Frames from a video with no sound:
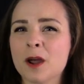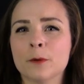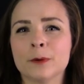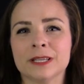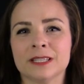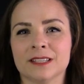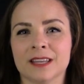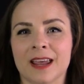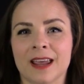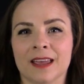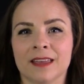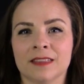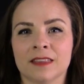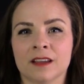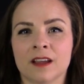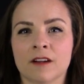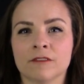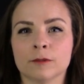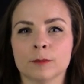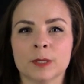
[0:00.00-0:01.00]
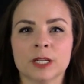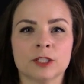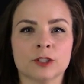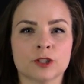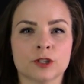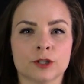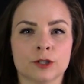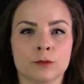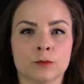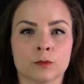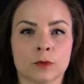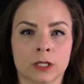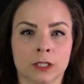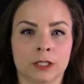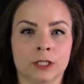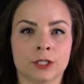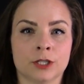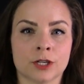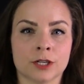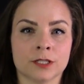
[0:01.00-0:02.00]
I always say, the government should
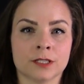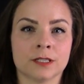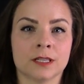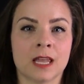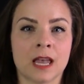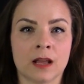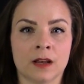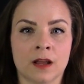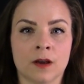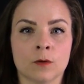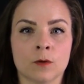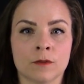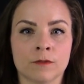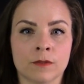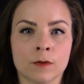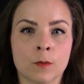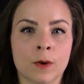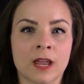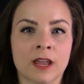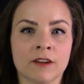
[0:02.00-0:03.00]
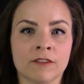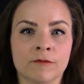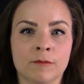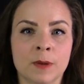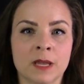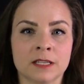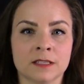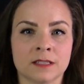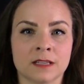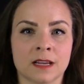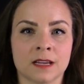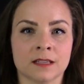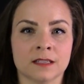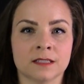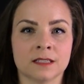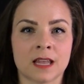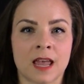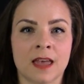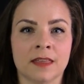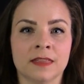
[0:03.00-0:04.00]
really just get out of the way of
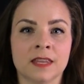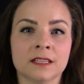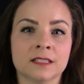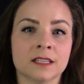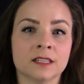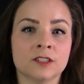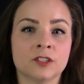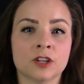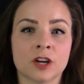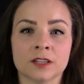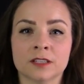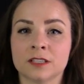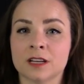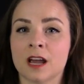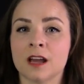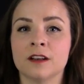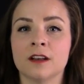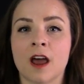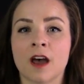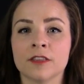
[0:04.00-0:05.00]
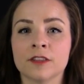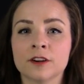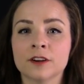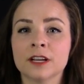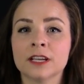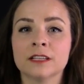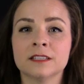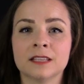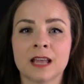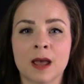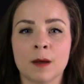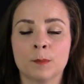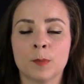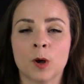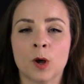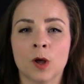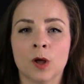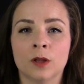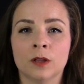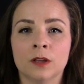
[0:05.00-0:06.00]
business, and this is just another
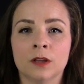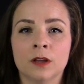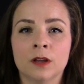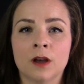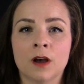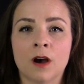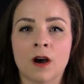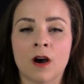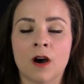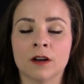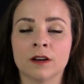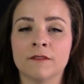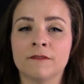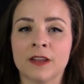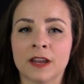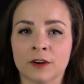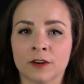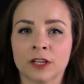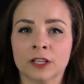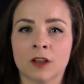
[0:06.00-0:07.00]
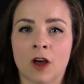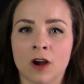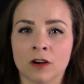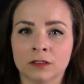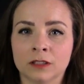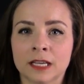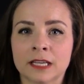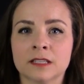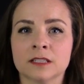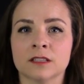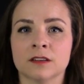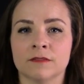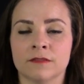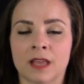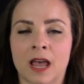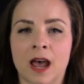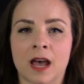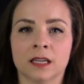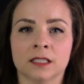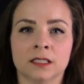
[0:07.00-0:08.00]
example on a very long list of
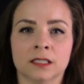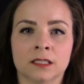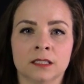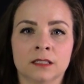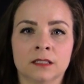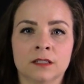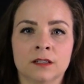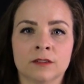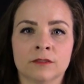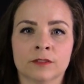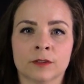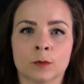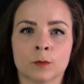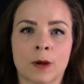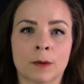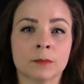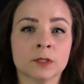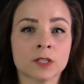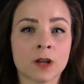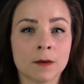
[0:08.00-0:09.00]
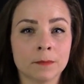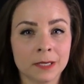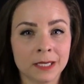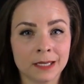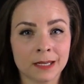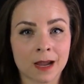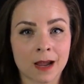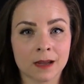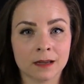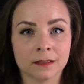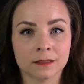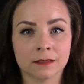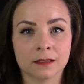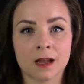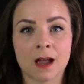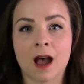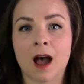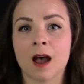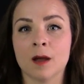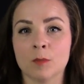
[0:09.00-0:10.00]
that. For the Rebel.media,
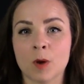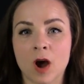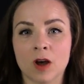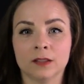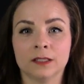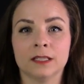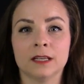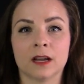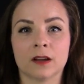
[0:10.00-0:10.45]
I'm Holly